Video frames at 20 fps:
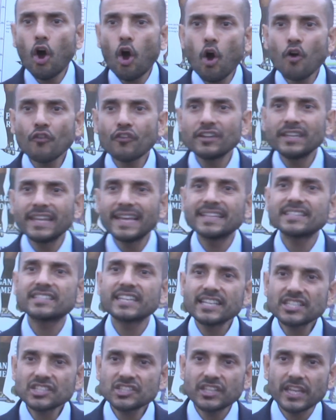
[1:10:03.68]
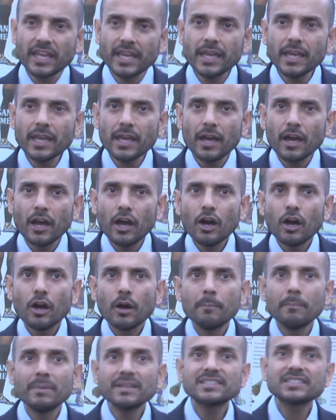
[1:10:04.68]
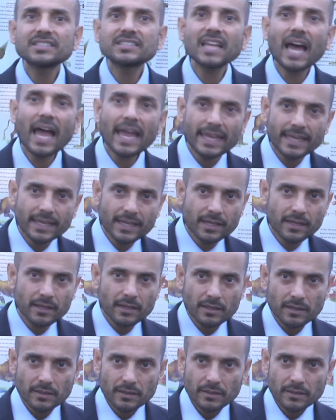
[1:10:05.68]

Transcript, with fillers: of an existing mistake.